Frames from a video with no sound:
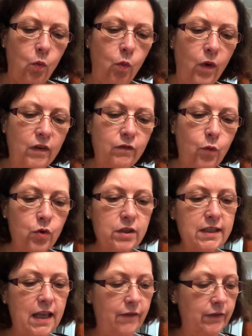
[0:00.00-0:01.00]

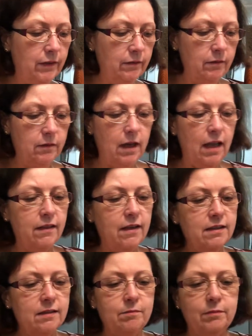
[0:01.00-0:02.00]
147, and
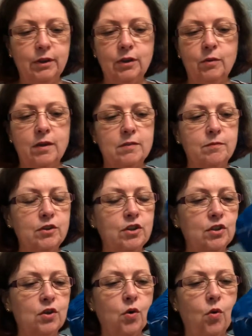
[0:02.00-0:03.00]
this blue is
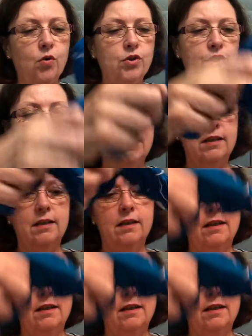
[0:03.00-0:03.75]
just gorgeous.